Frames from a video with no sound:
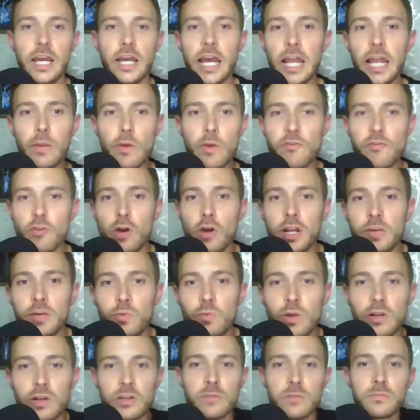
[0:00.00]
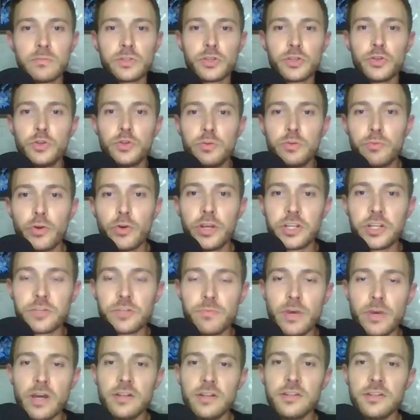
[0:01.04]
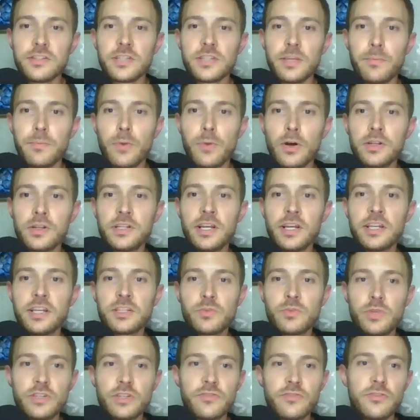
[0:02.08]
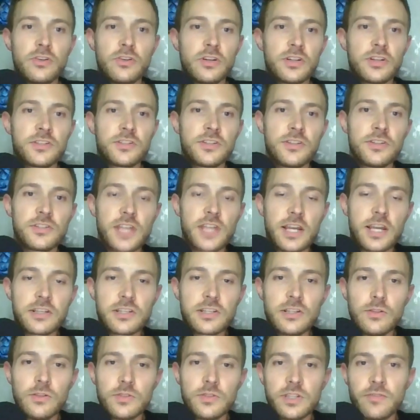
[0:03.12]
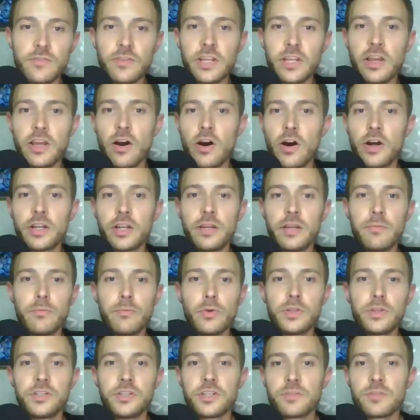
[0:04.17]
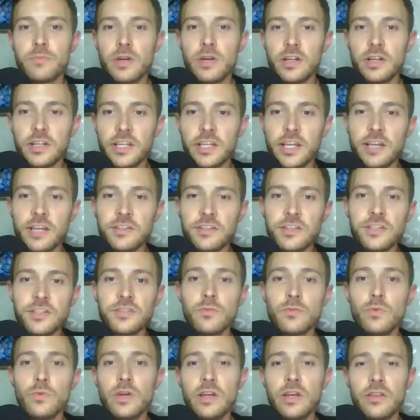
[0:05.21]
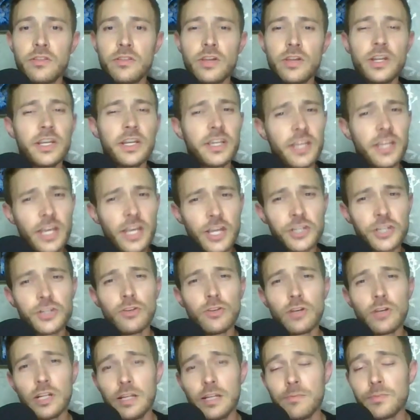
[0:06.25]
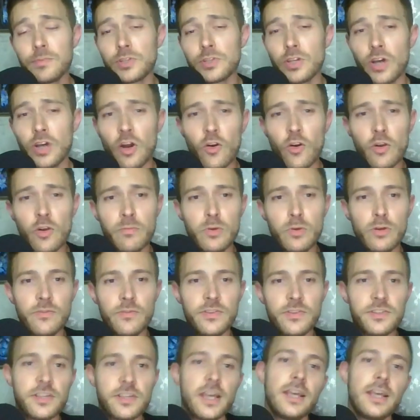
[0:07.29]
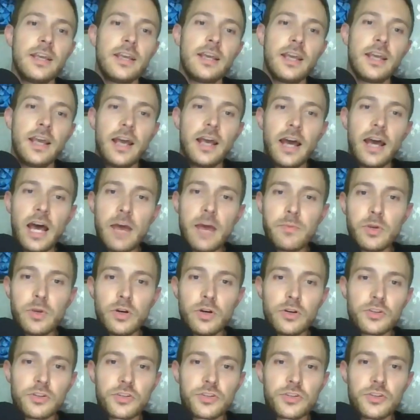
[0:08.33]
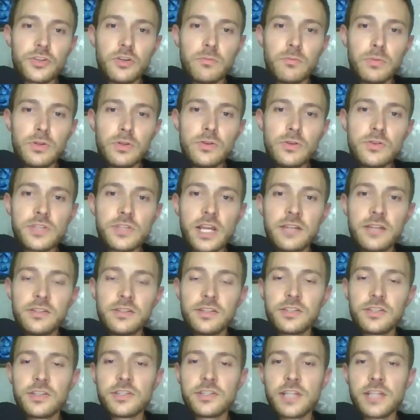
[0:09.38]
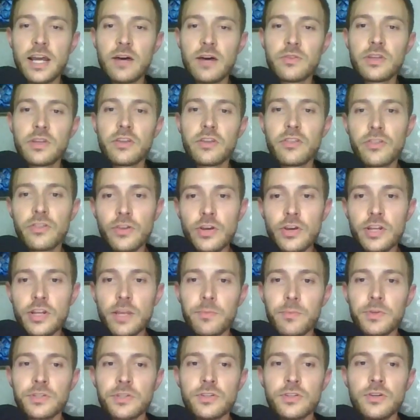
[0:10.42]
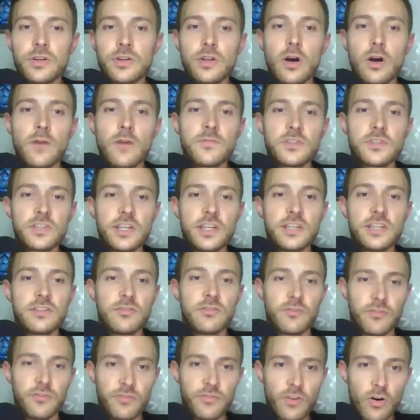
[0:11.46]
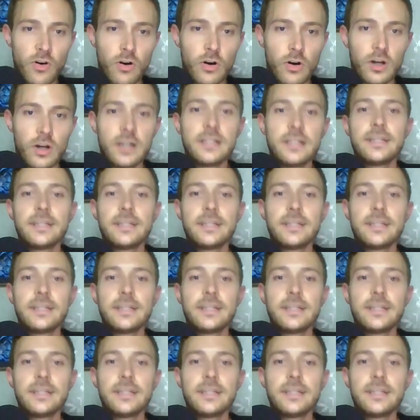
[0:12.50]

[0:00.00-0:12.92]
Hello, everyone, and welcome to British Murders, the podcast which focuses exclusively on British murder cases with an occasional glimpse at horror movies. I'm your host, Stuart Blues, and this is now the third episode of season four.